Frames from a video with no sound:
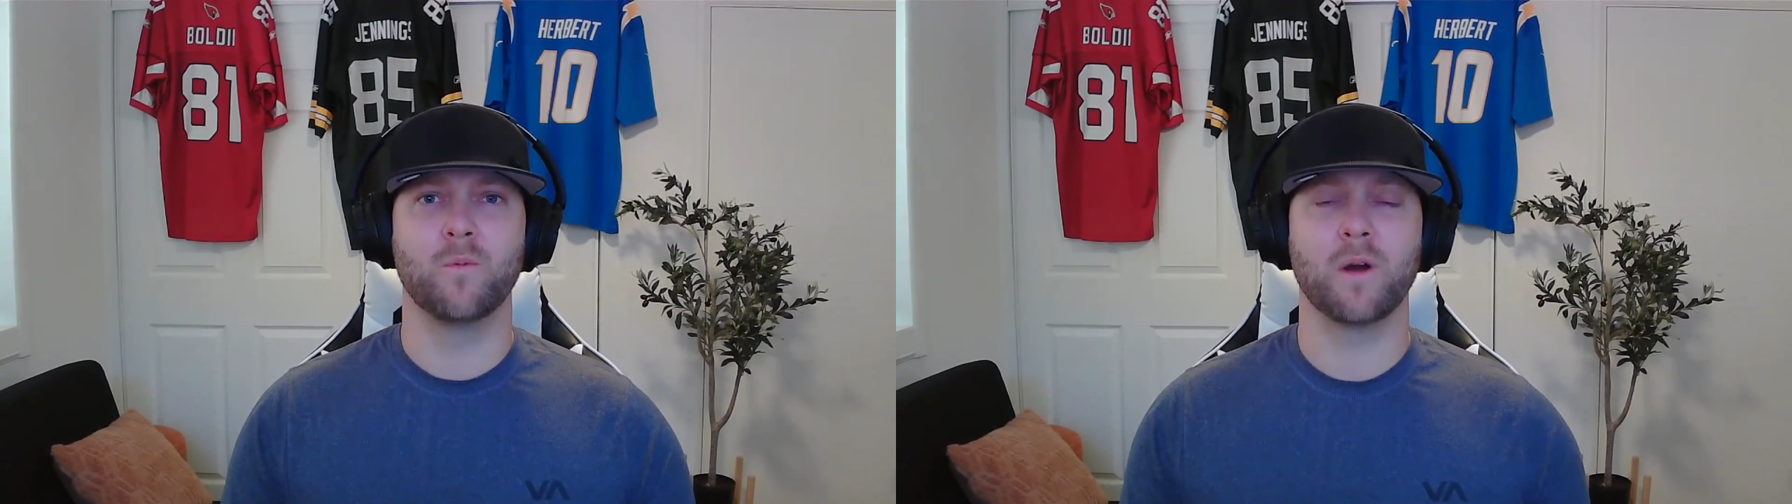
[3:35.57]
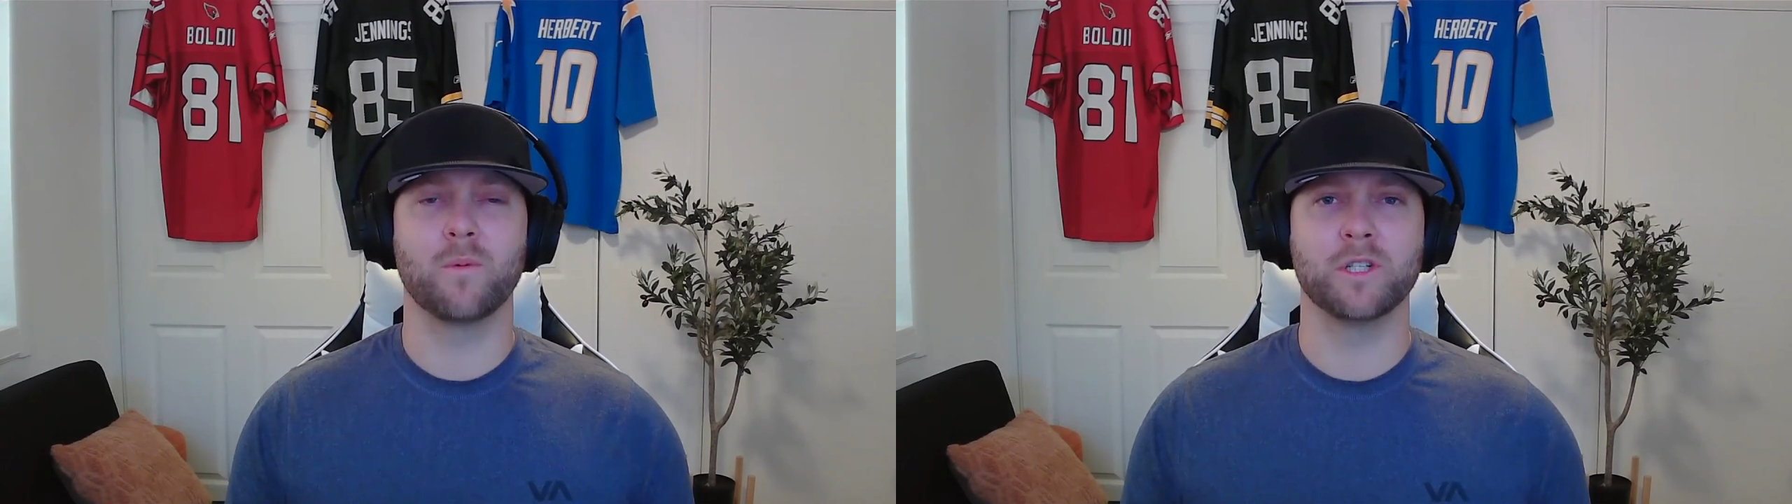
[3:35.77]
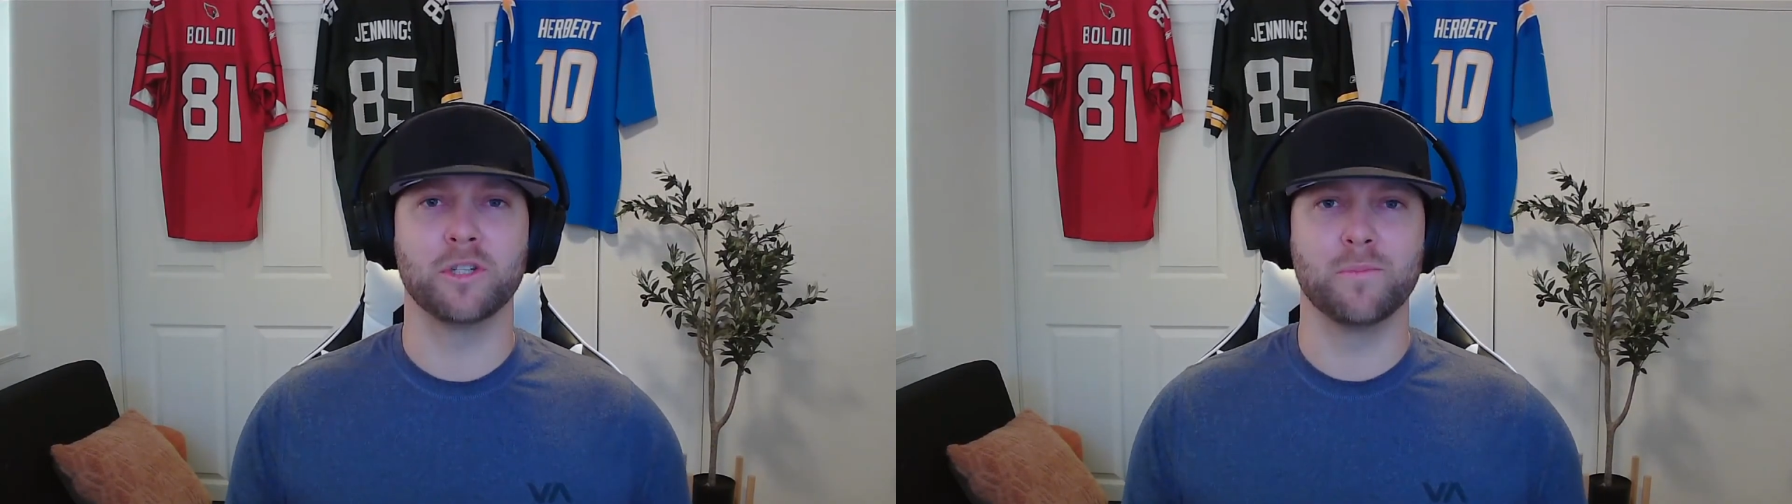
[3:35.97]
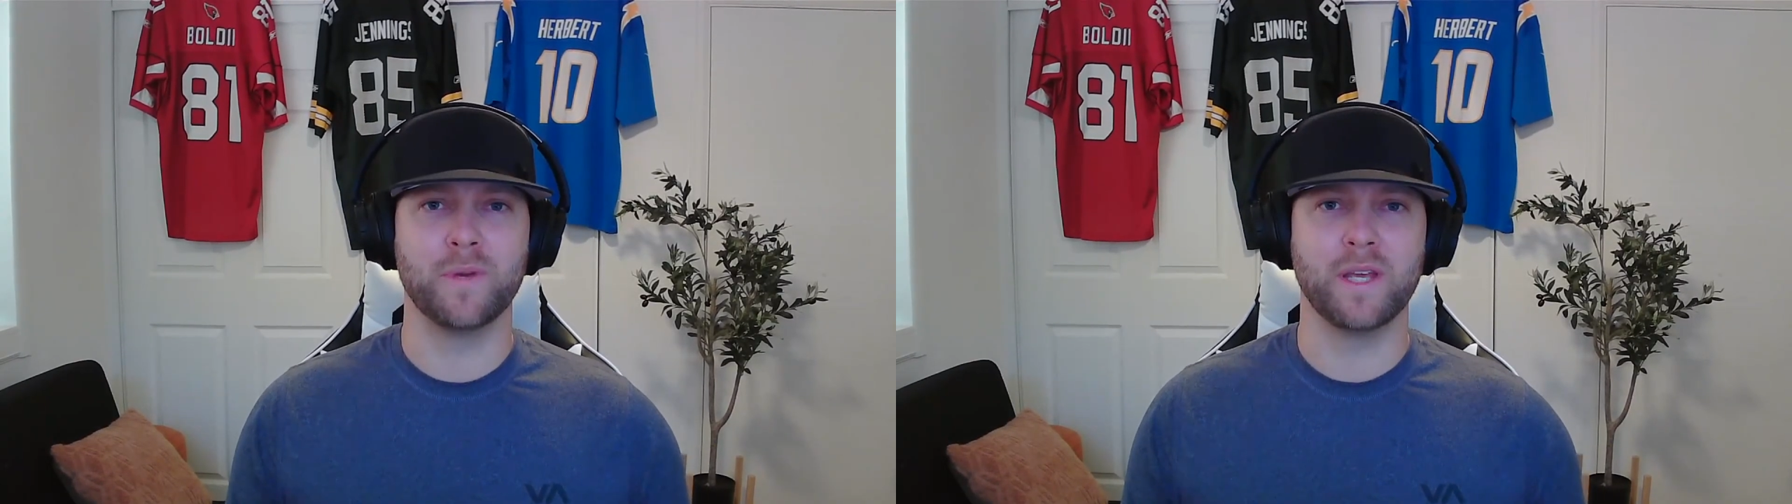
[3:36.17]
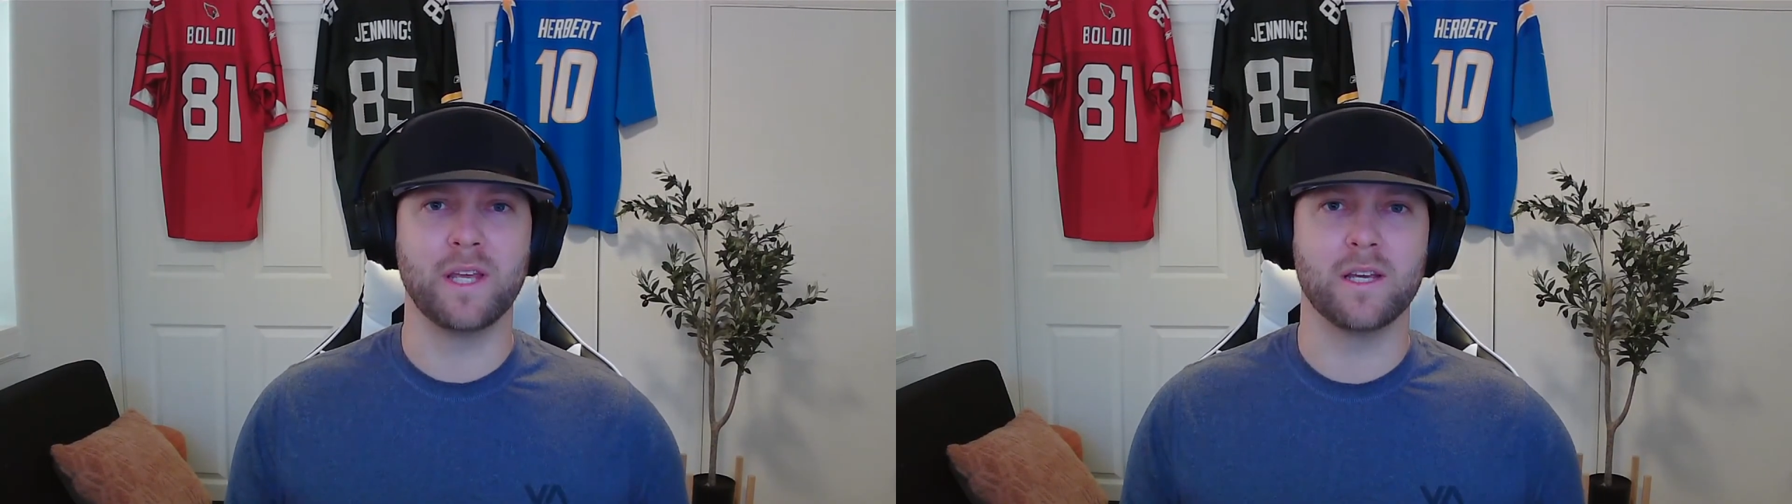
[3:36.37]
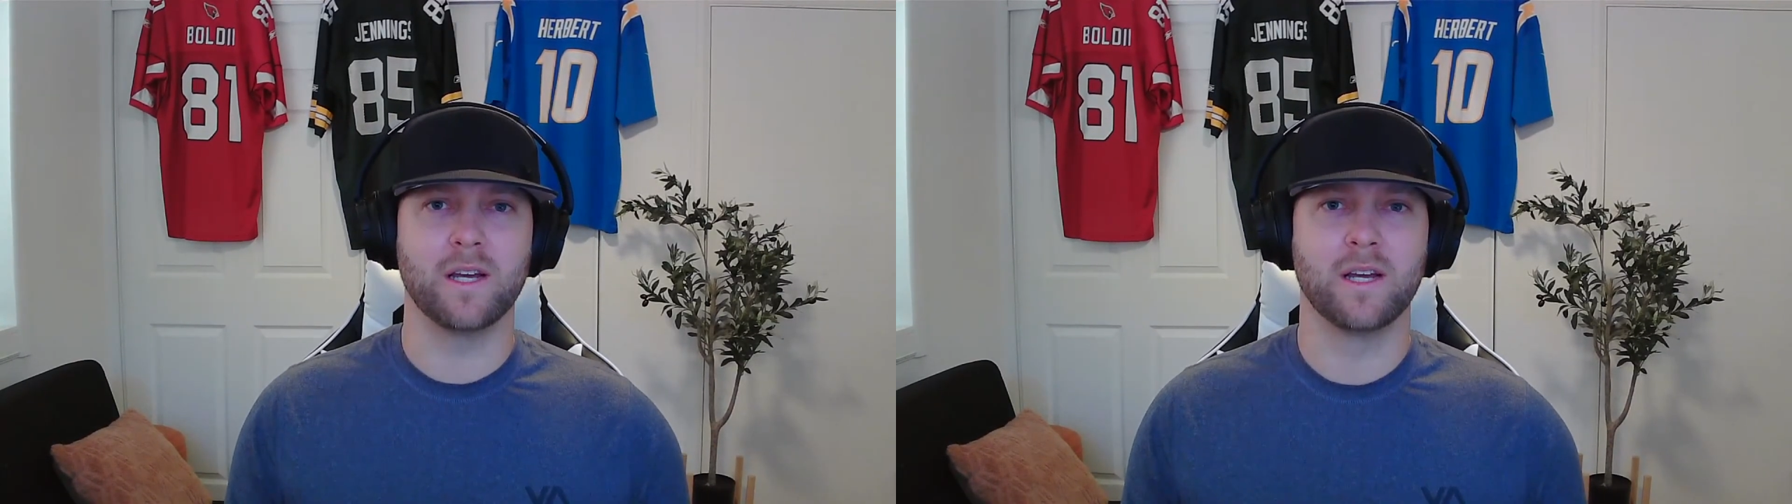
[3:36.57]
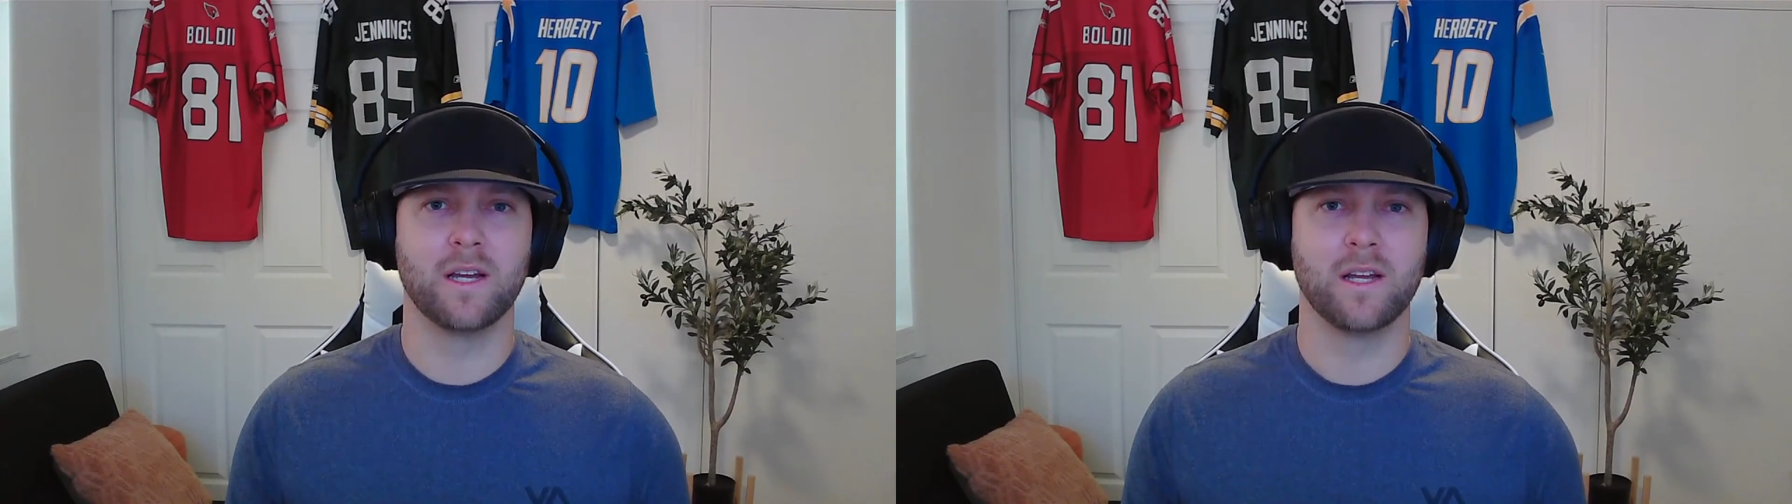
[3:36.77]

where we should be